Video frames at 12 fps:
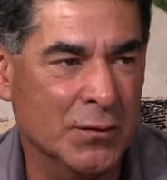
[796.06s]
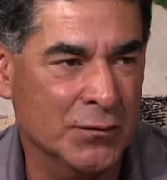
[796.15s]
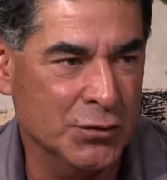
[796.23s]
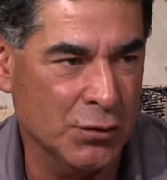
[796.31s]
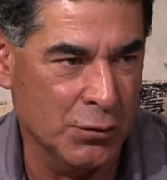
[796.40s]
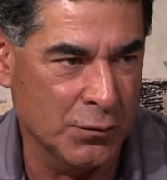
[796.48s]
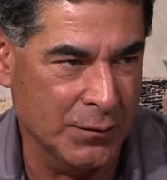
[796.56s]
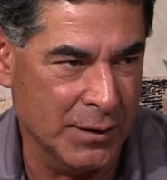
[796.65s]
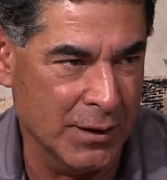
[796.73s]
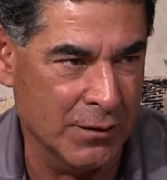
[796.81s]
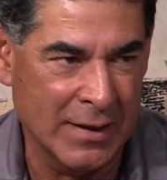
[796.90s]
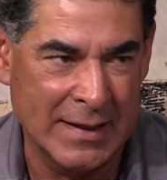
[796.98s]
of Show Low
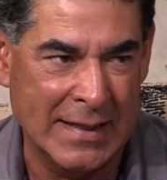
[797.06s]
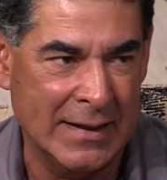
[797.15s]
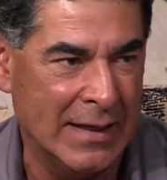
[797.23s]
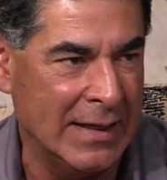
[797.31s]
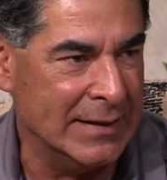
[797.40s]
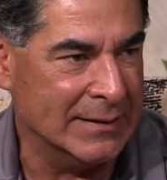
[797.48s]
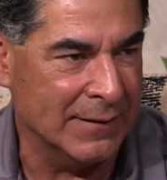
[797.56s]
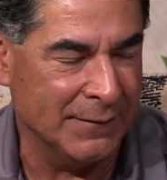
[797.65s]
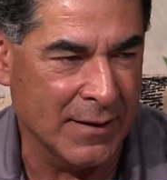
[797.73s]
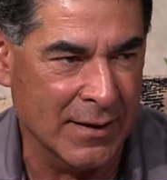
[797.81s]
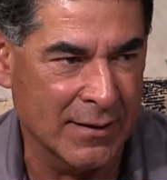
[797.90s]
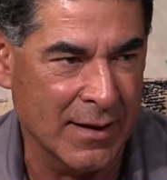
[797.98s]
there, any any stuff
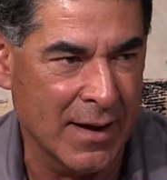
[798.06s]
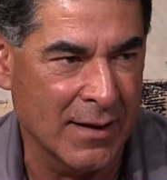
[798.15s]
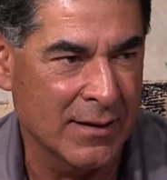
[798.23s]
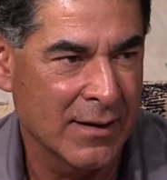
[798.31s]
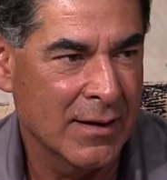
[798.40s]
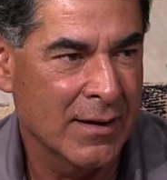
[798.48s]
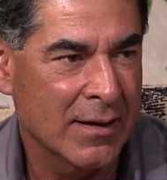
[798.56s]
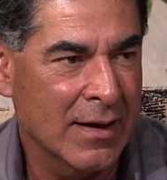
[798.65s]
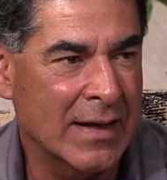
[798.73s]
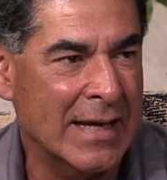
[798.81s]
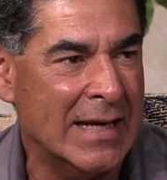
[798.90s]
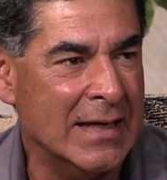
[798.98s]
like that. Okay.
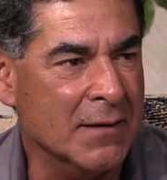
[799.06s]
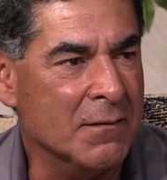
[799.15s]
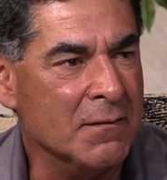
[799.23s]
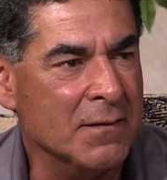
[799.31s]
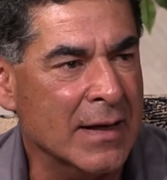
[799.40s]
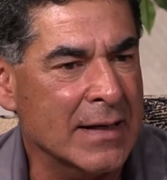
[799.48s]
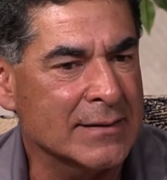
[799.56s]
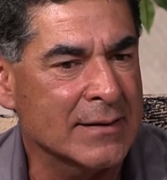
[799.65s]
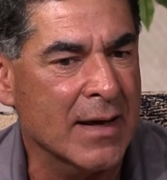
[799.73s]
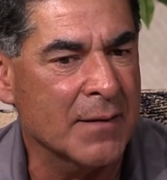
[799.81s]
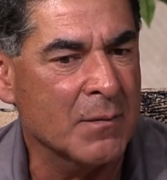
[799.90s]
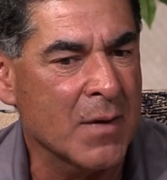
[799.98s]
And any other things
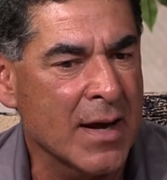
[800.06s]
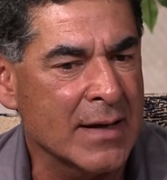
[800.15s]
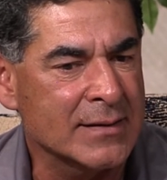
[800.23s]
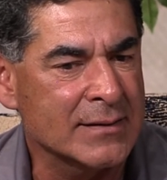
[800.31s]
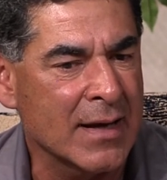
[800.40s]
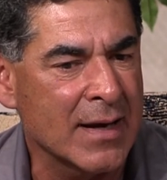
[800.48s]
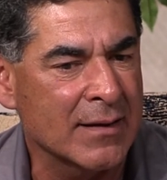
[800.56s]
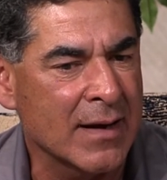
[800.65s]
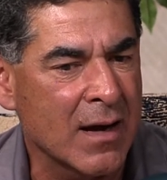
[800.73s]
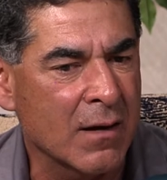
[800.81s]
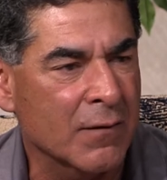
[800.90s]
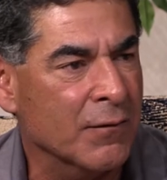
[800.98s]
that might stand
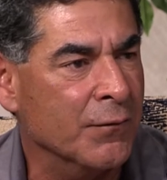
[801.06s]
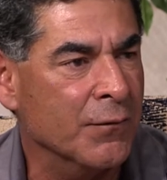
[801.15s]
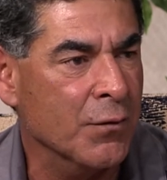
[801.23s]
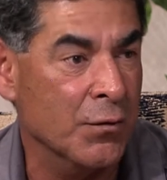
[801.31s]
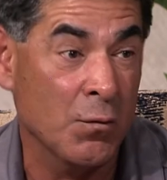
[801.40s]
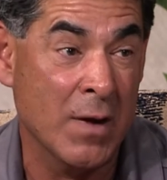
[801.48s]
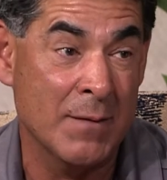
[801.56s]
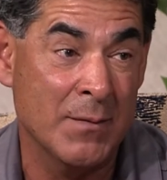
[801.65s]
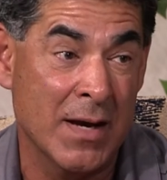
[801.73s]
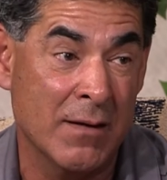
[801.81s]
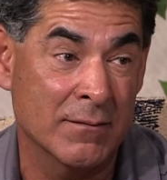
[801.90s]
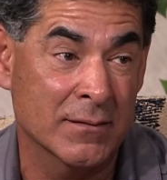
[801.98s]
out for the White
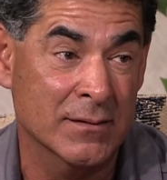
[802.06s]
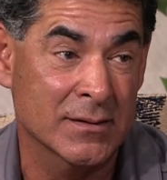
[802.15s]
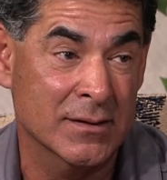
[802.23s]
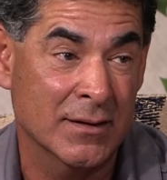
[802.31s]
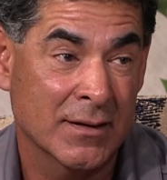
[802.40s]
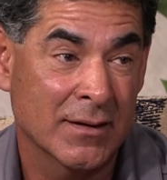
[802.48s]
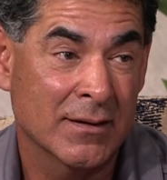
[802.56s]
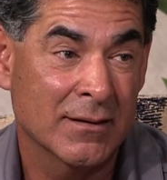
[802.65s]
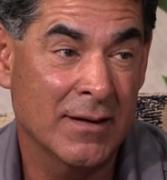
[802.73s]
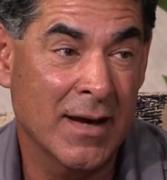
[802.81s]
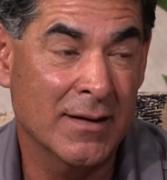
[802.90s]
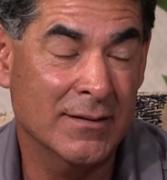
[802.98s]
Mountains
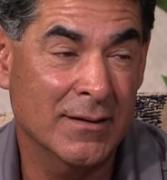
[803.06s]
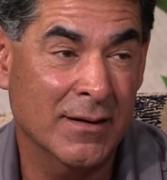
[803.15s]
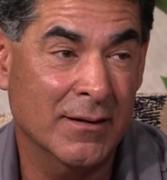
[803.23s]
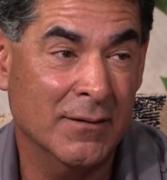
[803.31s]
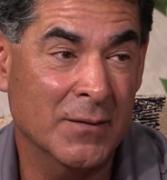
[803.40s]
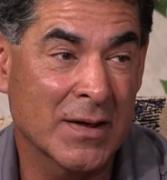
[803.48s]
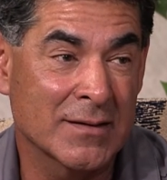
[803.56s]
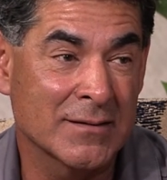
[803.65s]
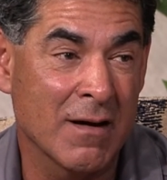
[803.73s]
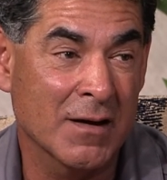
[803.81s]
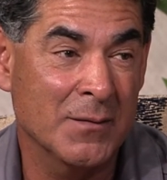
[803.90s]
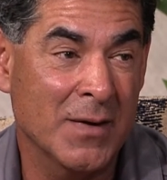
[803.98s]
that uh, we can
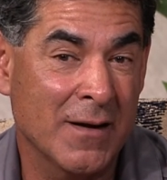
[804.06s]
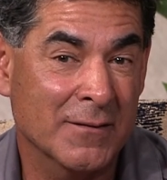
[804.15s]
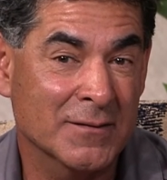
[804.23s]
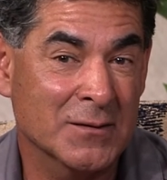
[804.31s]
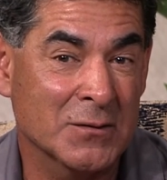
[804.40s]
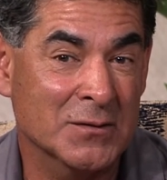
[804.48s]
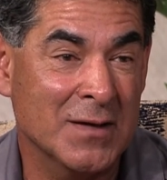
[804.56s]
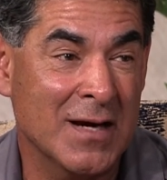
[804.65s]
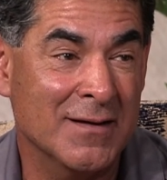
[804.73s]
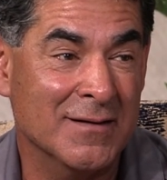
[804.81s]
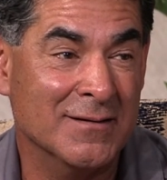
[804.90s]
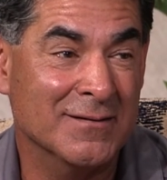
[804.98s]
talk about. So
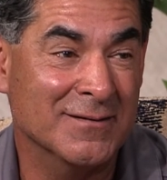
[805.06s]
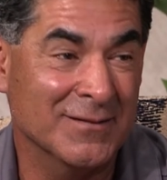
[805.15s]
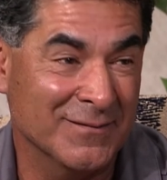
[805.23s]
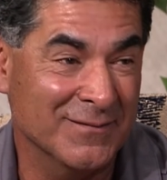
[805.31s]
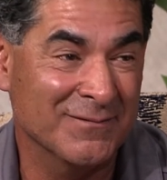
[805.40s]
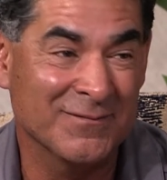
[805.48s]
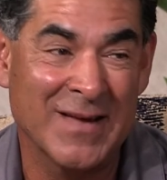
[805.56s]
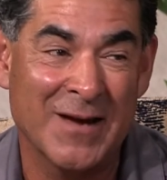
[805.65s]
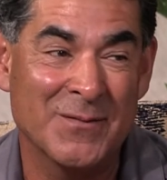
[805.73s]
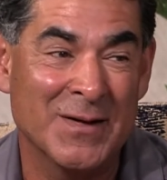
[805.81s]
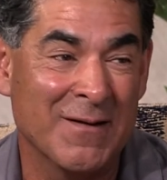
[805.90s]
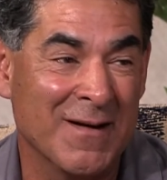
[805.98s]
Absolutely. stay. Okay.
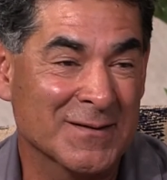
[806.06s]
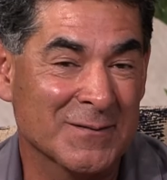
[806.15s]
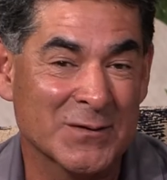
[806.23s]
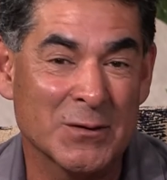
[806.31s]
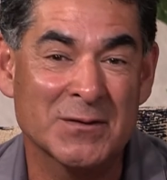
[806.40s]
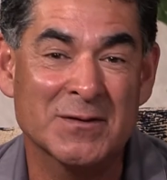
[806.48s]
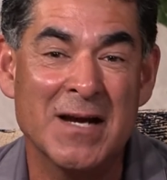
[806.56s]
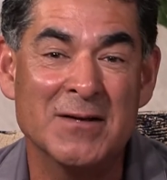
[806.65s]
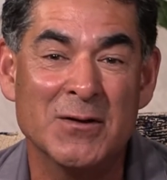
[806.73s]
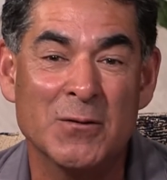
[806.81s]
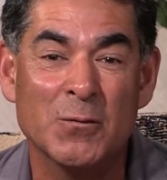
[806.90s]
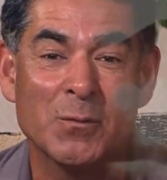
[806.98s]
That'd be awesome. So stay
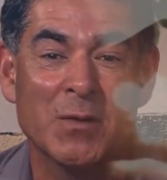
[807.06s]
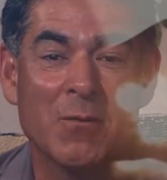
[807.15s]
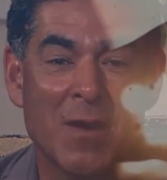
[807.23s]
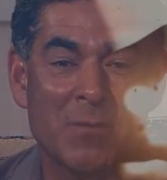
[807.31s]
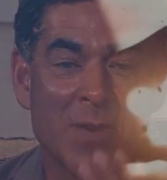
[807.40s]
tuned. We'll be right